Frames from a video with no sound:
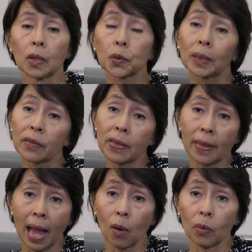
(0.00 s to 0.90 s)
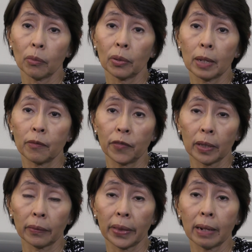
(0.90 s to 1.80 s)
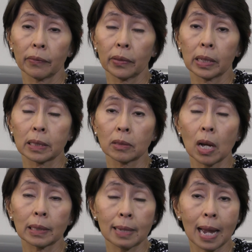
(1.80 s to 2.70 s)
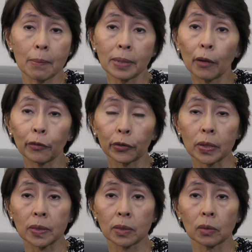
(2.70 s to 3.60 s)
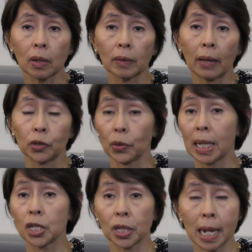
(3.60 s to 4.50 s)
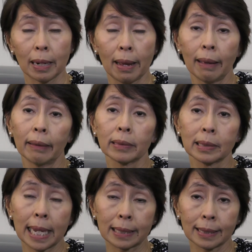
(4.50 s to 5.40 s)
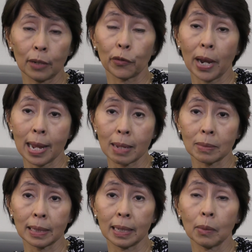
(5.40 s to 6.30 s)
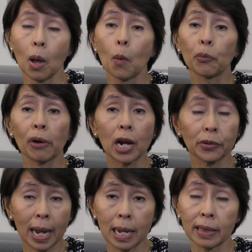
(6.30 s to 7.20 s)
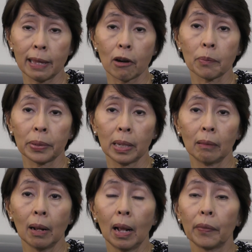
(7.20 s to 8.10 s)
So given that, we really feel that it's not time yet for us to do any genetic testing for AMD prior to any therapy.